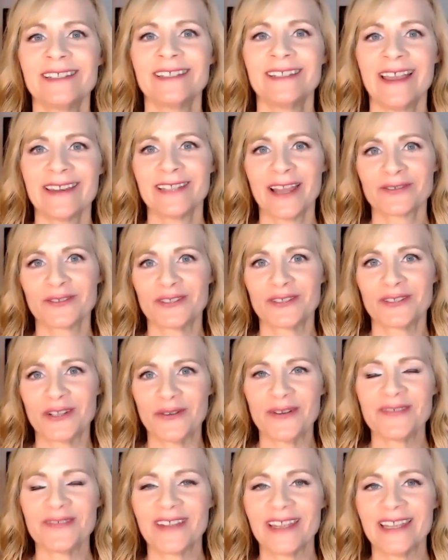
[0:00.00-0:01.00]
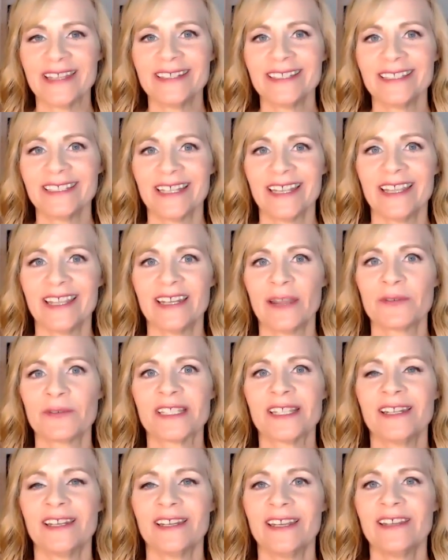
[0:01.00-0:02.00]
at a Dr. Joe event and I
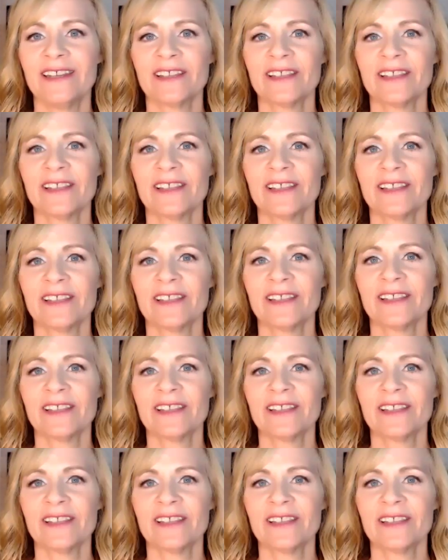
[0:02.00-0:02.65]
was in a healing